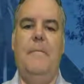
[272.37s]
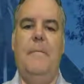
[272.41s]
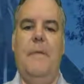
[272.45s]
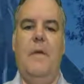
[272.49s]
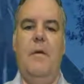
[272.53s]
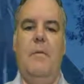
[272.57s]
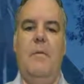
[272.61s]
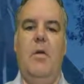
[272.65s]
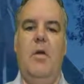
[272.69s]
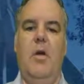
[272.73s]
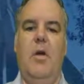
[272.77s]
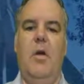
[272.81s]

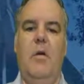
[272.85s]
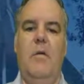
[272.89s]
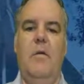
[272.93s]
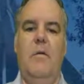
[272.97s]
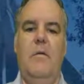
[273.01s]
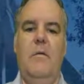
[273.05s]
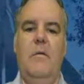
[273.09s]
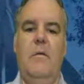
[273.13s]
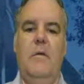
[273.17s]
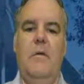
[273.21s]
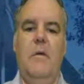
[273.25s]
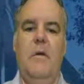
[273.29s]
There we go.
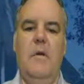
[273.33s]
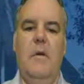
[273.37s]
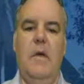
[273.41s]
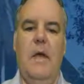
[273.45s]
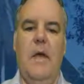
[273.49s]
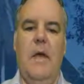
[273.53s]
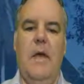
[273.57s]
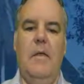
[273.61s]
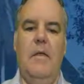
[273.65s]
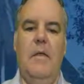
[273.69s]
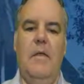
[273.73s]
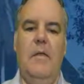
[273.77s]

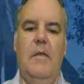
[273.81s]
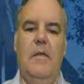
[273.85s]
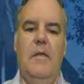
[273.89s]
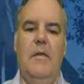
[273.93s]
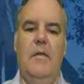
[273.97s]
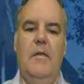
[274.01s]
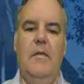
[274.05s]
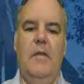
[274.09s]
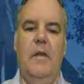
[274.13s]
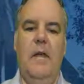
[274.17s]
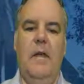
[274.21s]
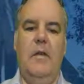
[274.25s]
And then
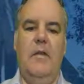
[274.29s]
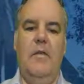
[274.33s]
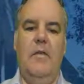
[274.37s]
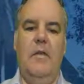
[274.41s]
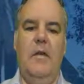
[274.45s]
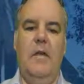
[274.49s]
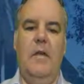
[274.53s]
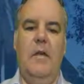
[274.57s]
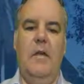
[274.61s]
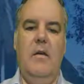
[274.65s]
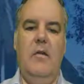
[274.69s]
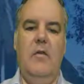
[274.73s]
this text
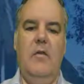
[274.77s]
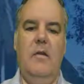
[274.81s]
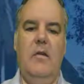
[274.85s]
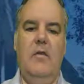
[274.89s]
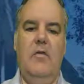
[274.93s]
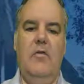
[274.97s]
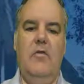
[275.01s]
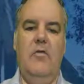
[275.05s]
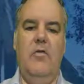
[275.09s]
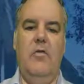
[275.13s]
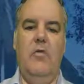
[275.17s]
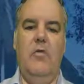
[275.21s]
here,
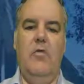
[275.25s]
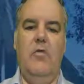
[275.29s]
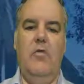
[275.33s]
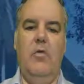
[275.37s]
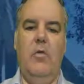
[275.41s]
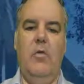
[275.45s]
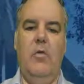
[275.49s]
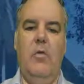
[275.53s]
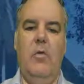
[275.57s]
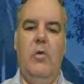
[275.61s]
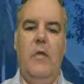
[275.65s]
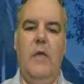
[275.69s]
let's choose
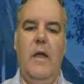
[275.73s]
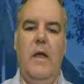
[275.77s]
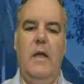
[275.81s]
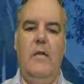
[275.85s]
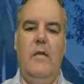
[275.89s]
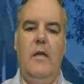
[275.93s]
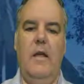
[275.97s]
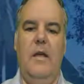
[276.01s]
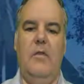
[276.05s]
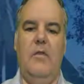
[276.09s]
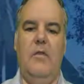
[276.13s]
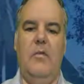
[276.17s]
all of that
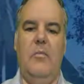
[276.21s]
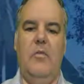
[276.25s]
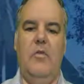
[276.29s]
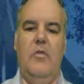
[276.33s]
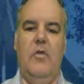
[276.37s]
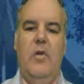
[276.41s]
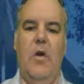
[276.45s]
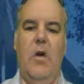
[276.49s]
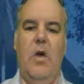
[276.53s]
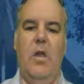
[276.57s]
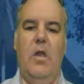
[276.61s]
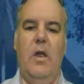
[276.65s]
text. I'm
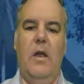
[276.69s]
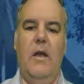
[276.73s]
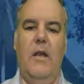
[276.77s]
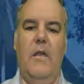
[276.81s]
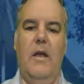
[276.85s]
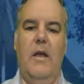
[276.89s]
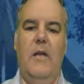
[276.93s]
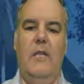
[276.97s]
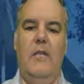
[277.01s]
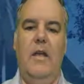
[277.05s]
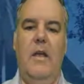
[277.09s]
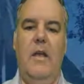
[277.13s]
just highlighting
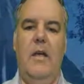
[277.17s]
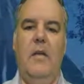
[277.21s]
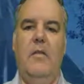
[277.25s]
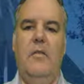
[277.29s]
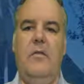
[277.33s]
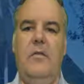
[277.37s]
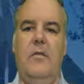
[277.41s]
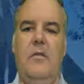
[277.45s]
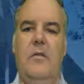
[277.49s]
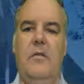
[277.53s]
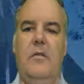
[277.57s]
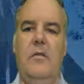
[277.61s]
that
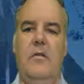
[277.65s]
text.